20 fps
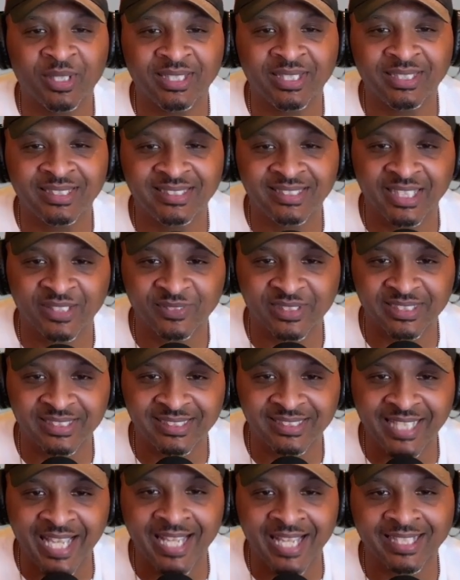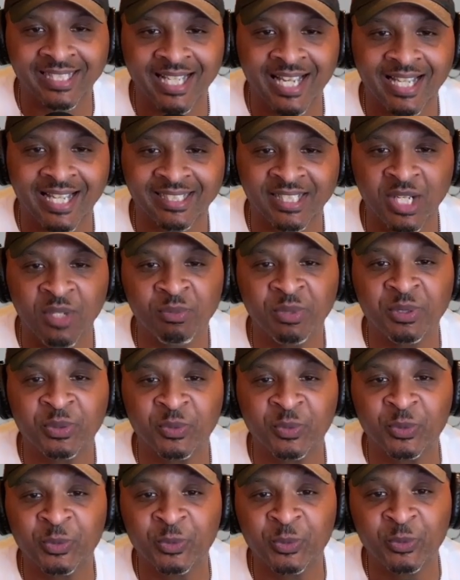Jeff, the stat guy, coming
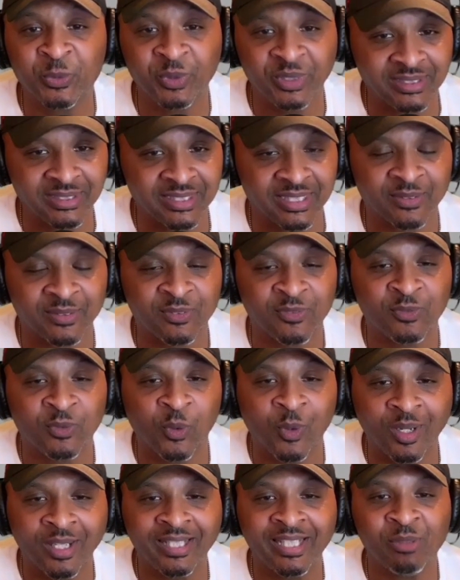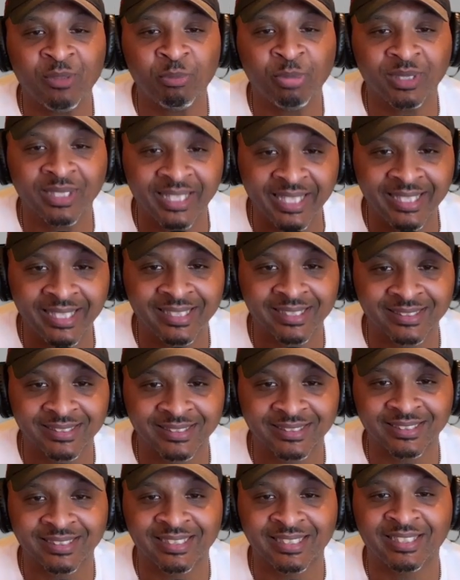through with the 40
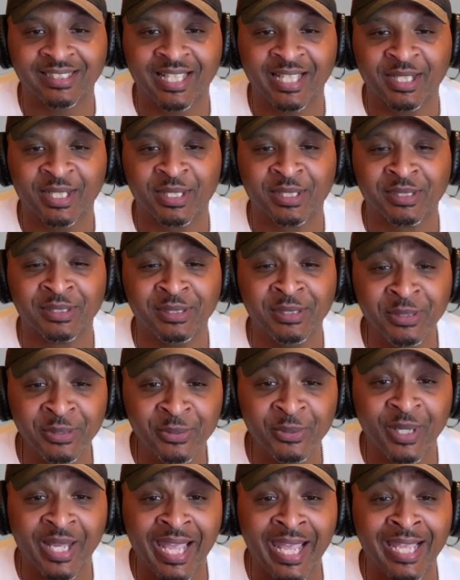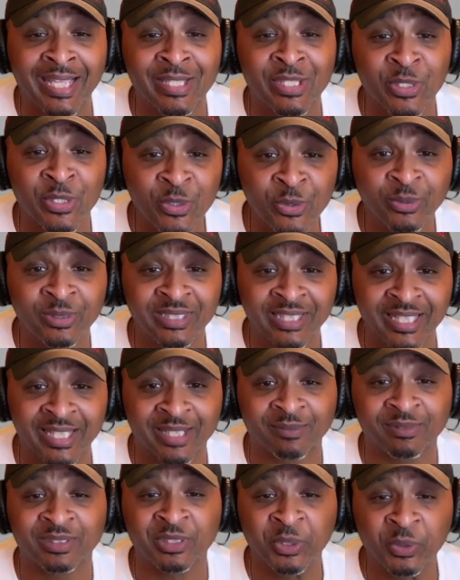players that are new at
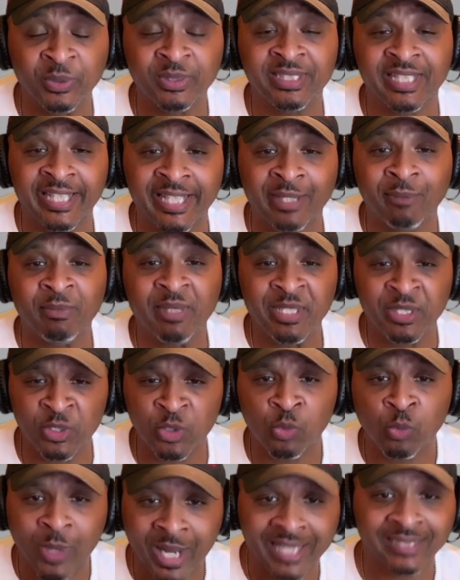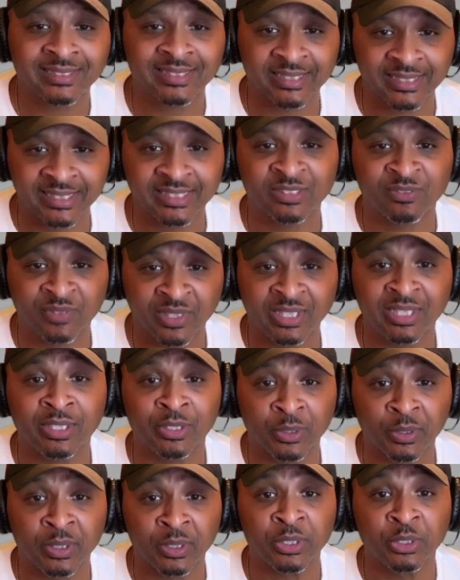UTEP. You tell me you watching this
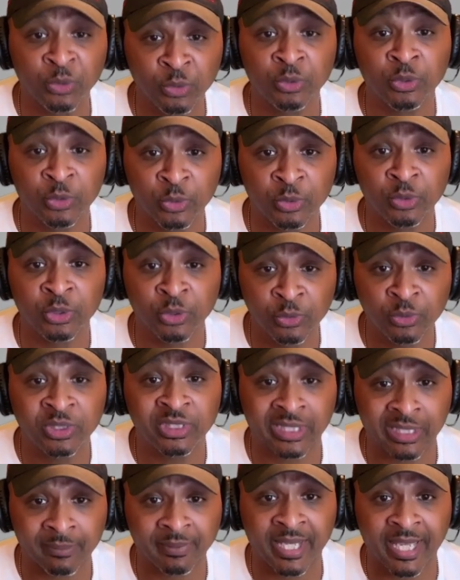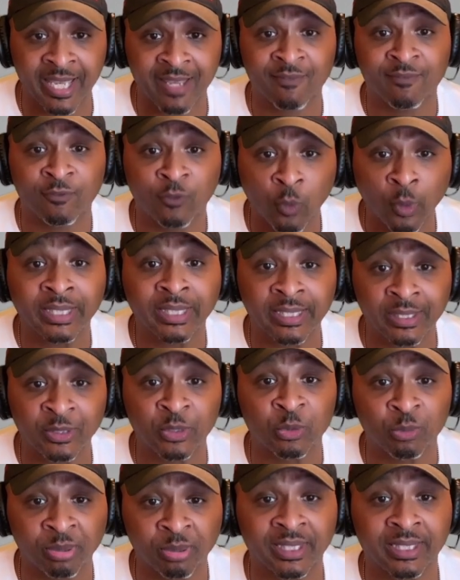video and you knew UTEP had 40
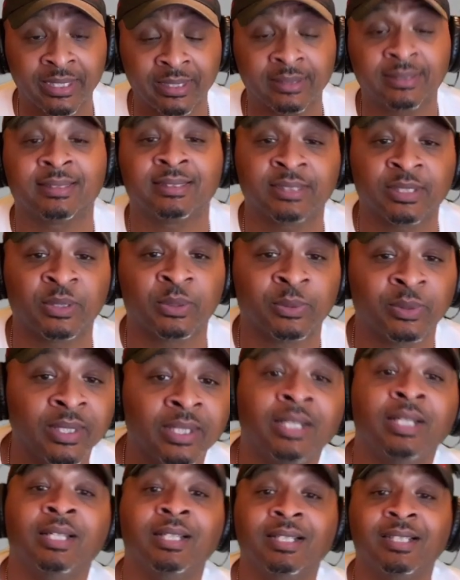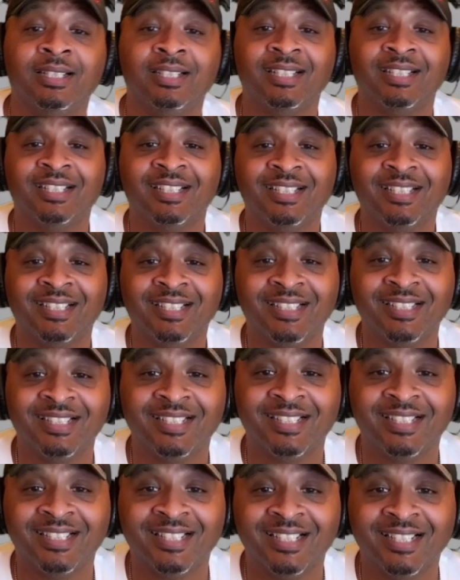new players. So no, New Mexico
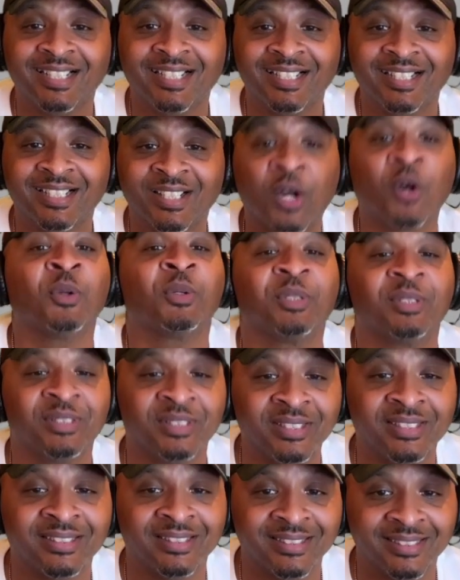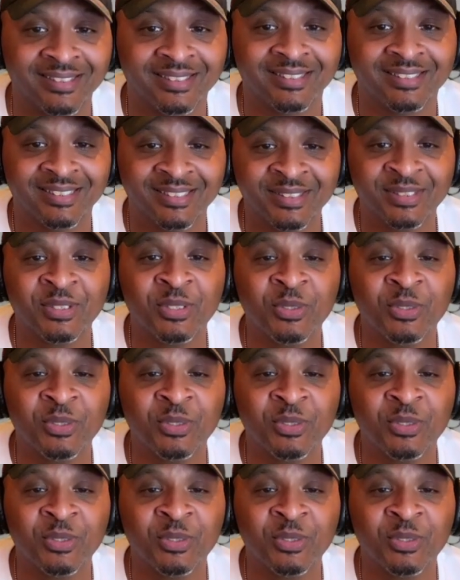State. New Mexico State got 40 new players.